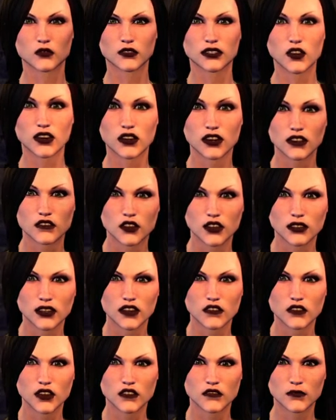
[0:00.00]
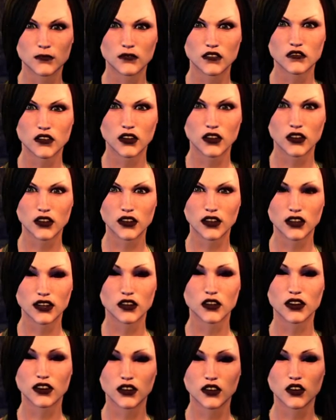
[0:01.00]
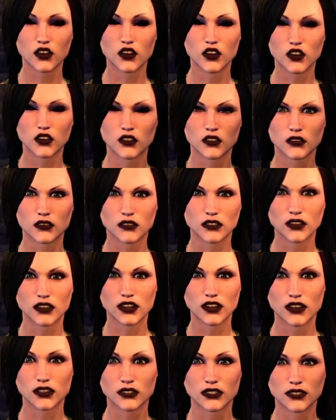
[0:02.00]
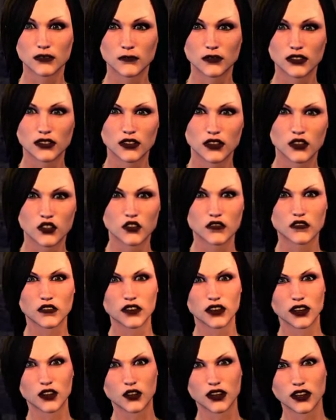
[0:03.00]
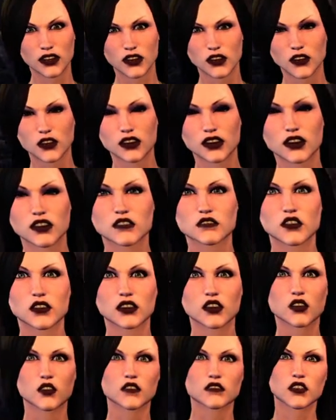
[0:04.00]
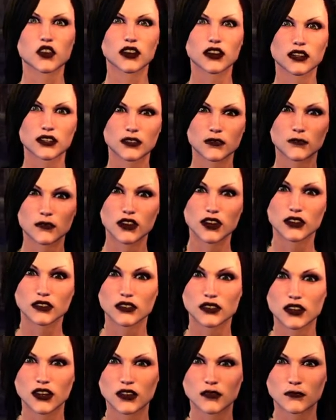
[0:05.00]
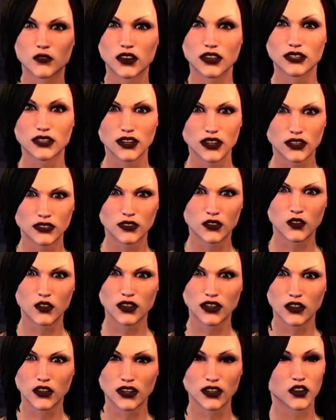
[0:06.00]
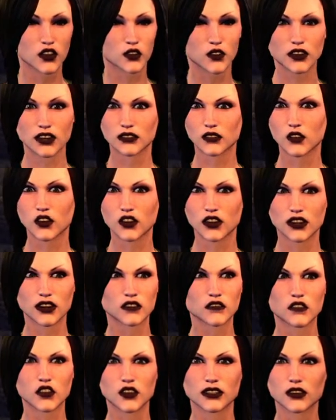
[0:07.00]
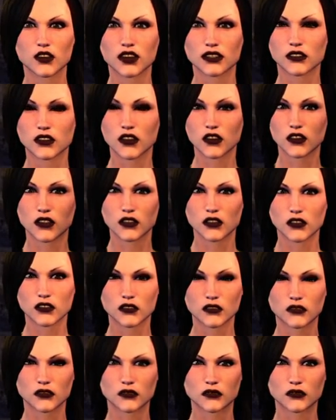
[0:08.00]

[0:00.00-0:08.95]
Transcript: We recovered several from a vault in Elinhir. It seems Sage Fire intended for the university's best and brightest to continue his work after he was gone.